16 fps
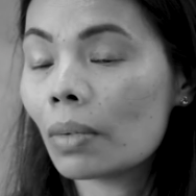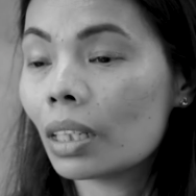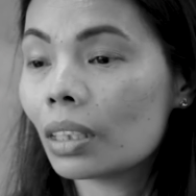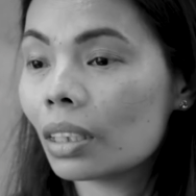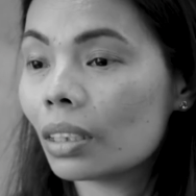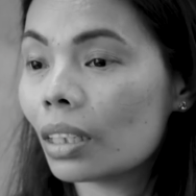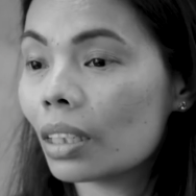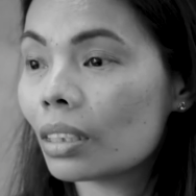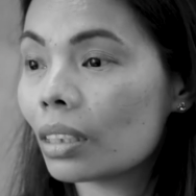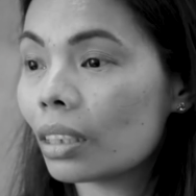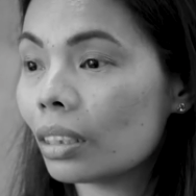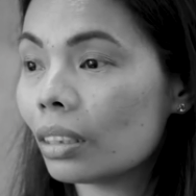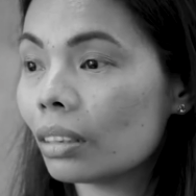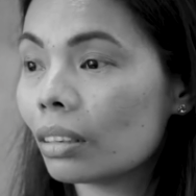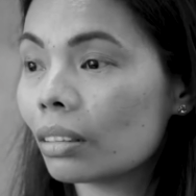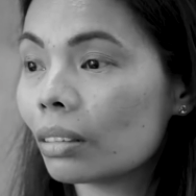And then I
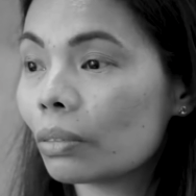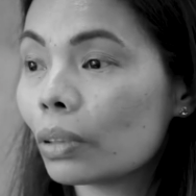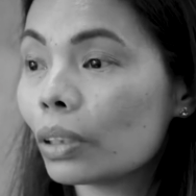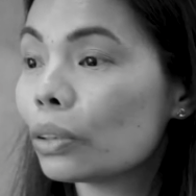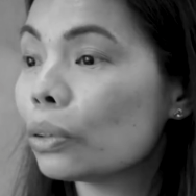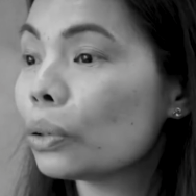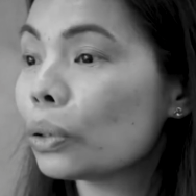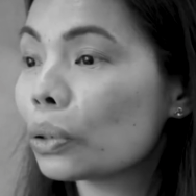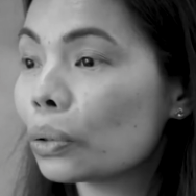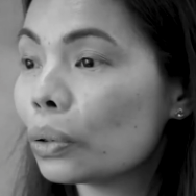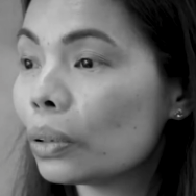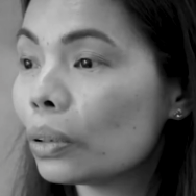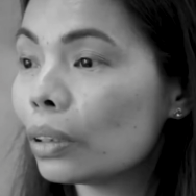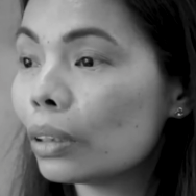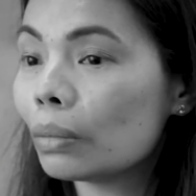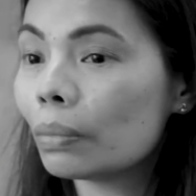said, why don't you
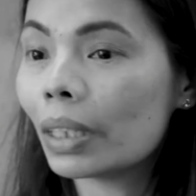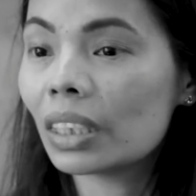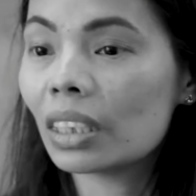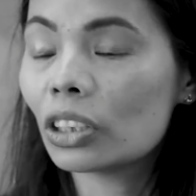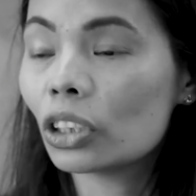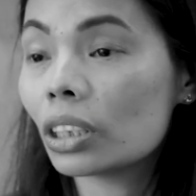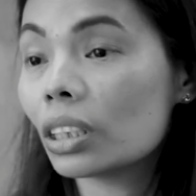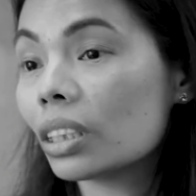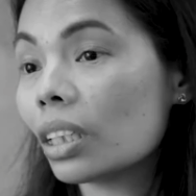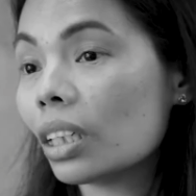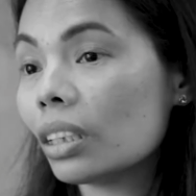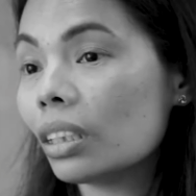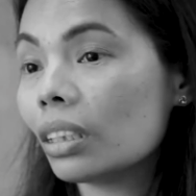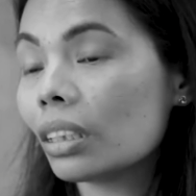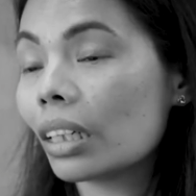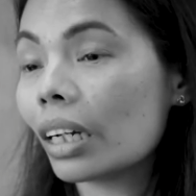go home? And then she said,
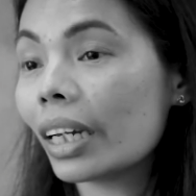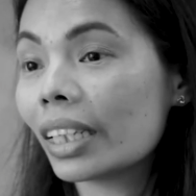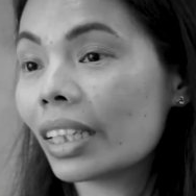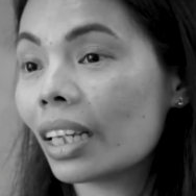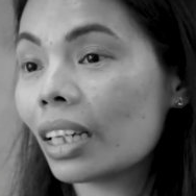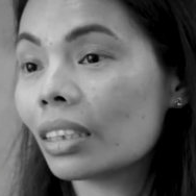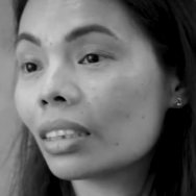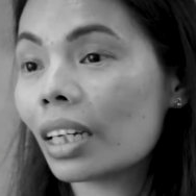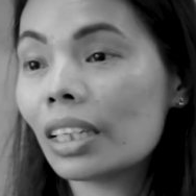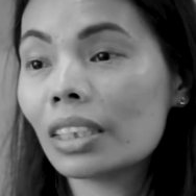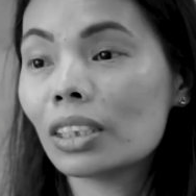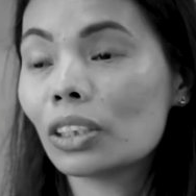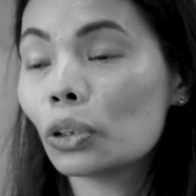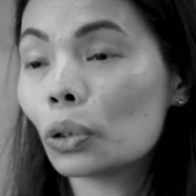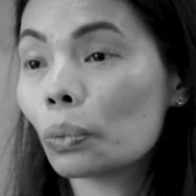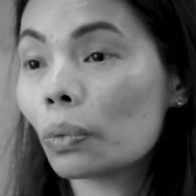I can't, I
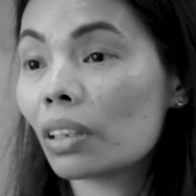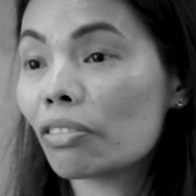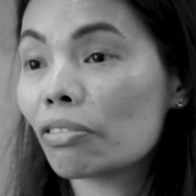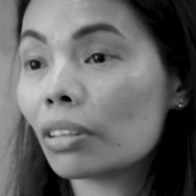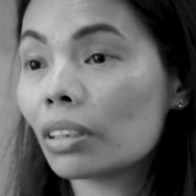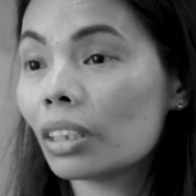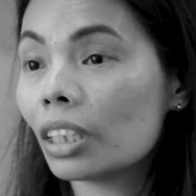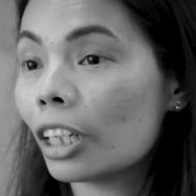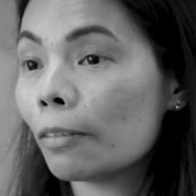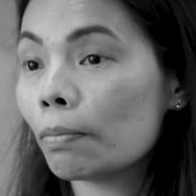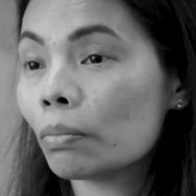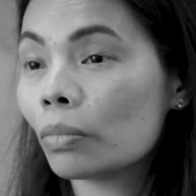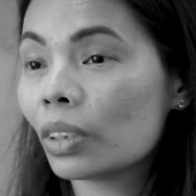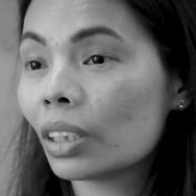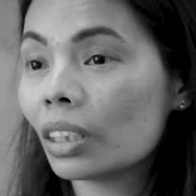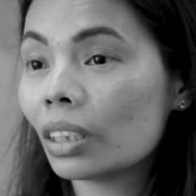need to wait for
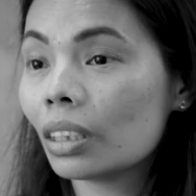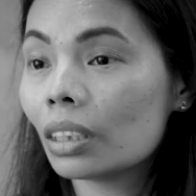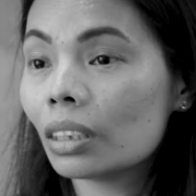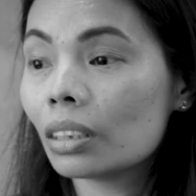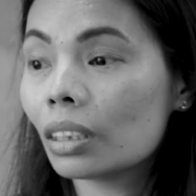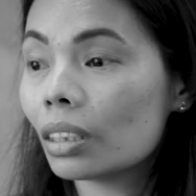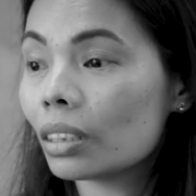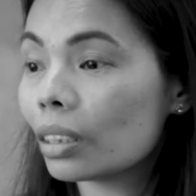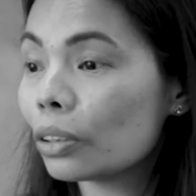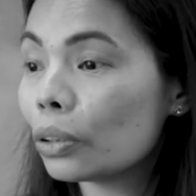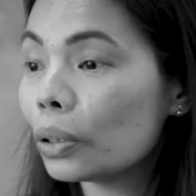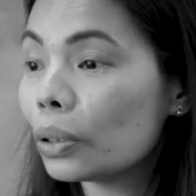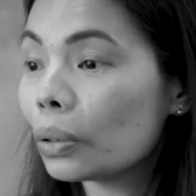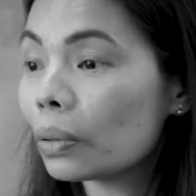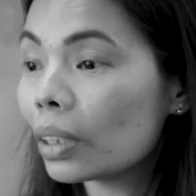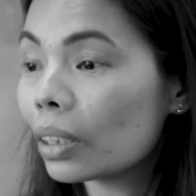them. And then I said, do
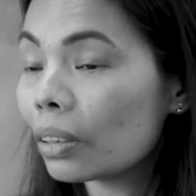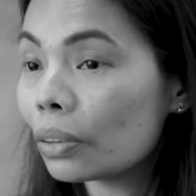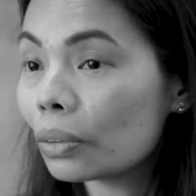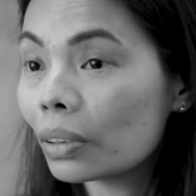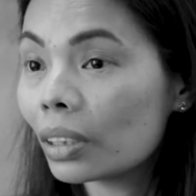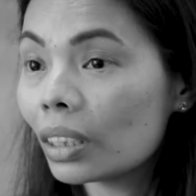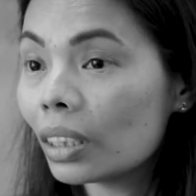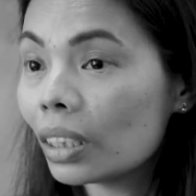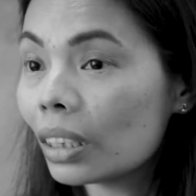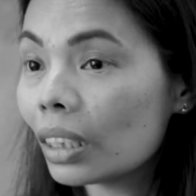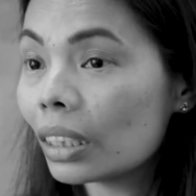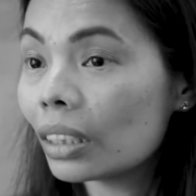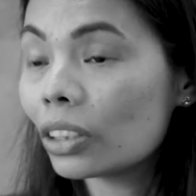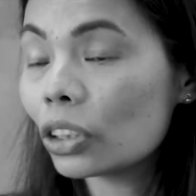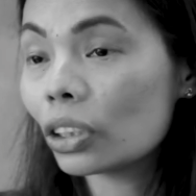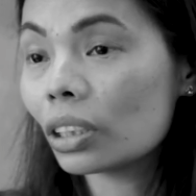you eat already?
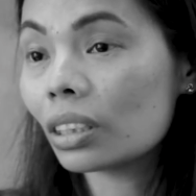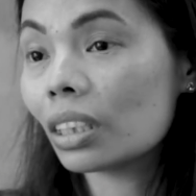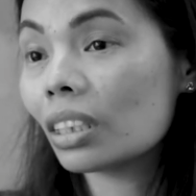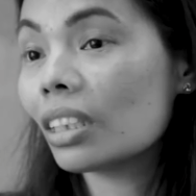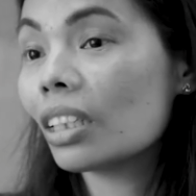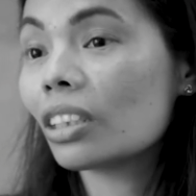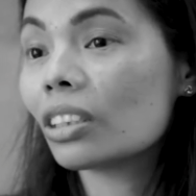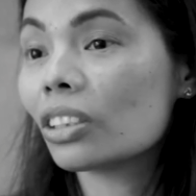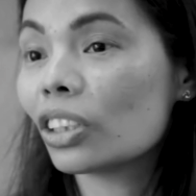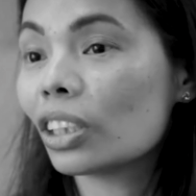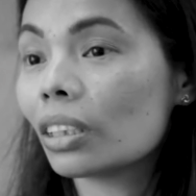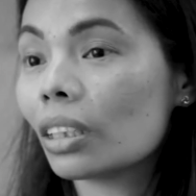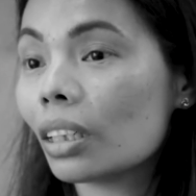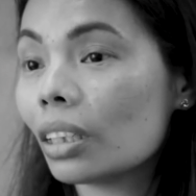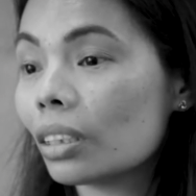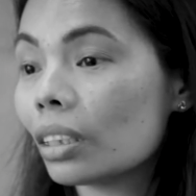And then she said, not yet.
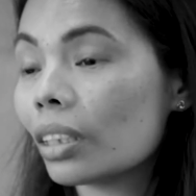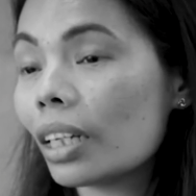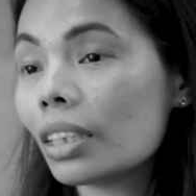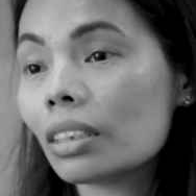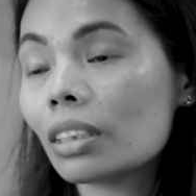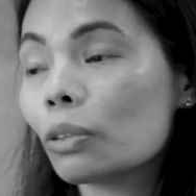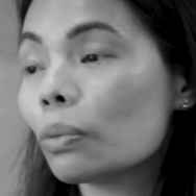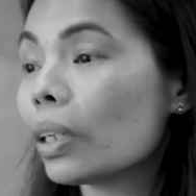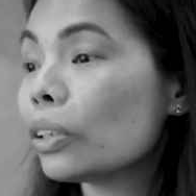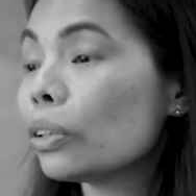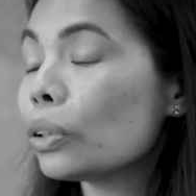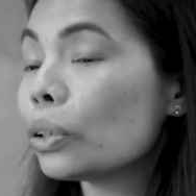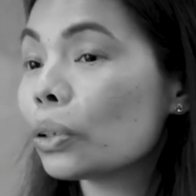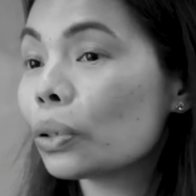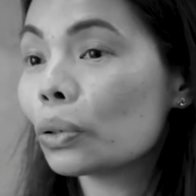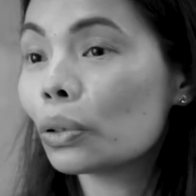And then I said, why
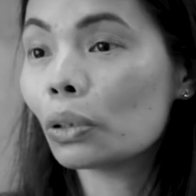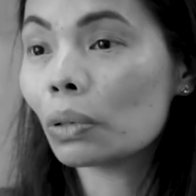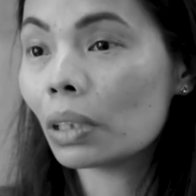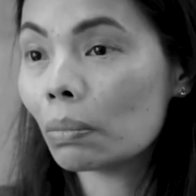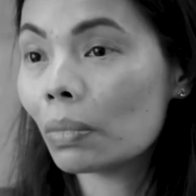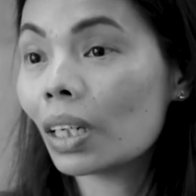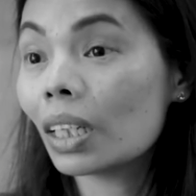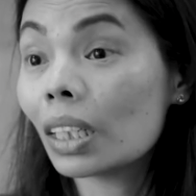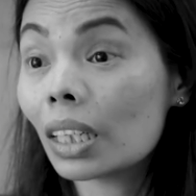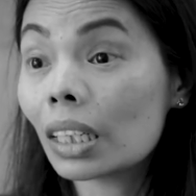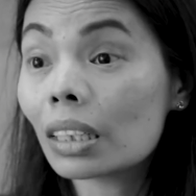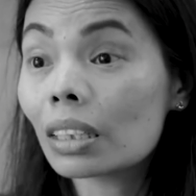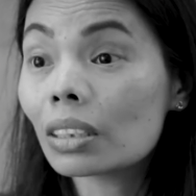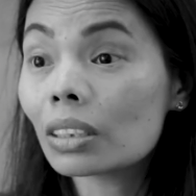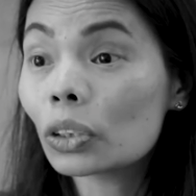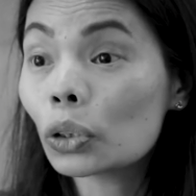don't you go with me and eat
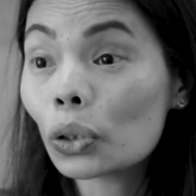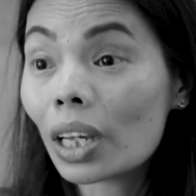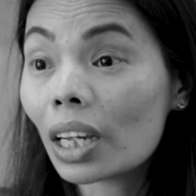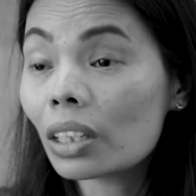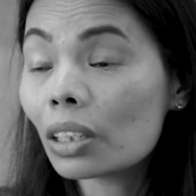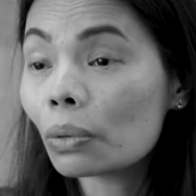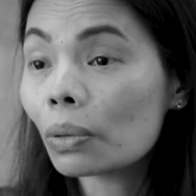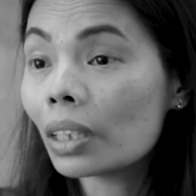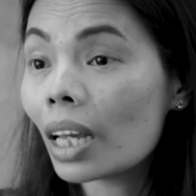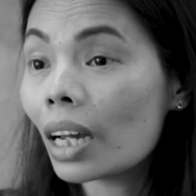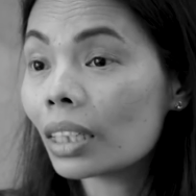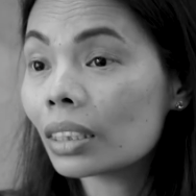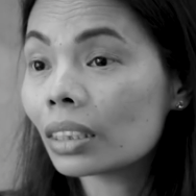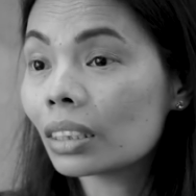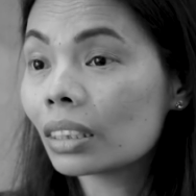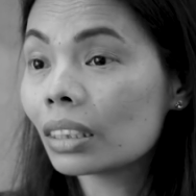together with
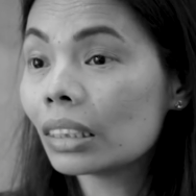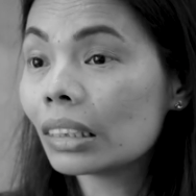us?